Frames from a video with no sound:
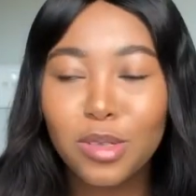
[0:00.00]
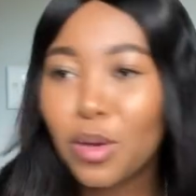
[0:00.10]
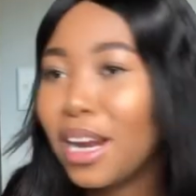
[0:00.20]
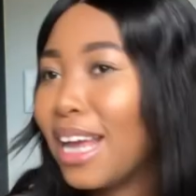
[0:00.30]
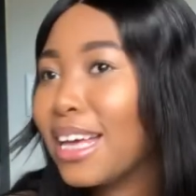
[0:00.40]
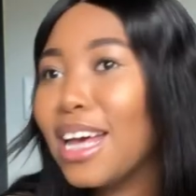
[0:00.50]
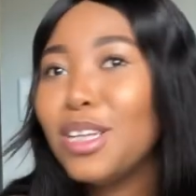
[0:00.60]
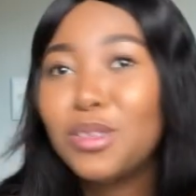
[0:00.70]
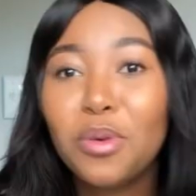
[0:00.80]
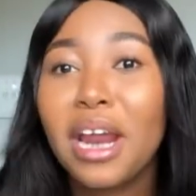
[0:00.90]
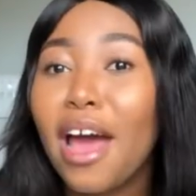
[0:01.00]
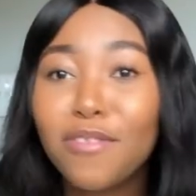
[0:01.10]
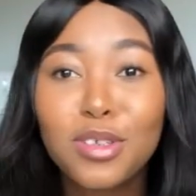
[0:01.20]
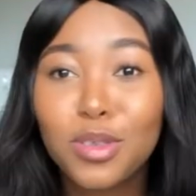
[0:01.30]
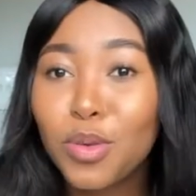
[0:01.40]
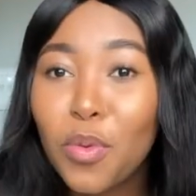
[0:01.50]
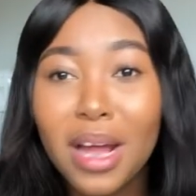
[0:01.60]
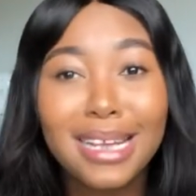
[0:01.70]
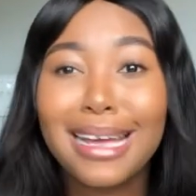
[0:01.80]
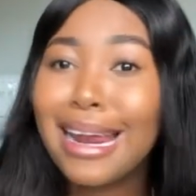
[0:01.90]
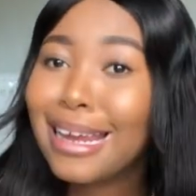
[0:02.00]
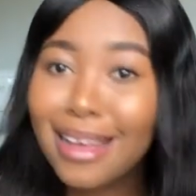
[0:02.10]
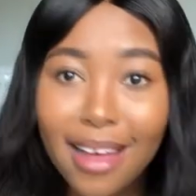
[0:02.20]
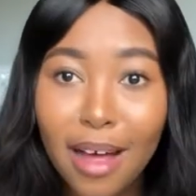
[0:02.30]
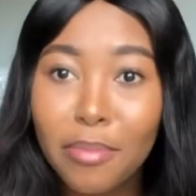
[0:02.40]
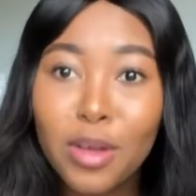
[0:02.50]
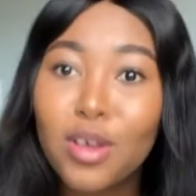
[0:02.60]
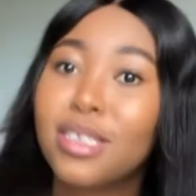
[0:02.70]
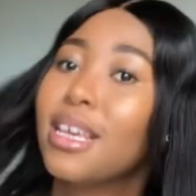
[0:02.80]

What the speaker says: like, do what I have to do and get out of here, because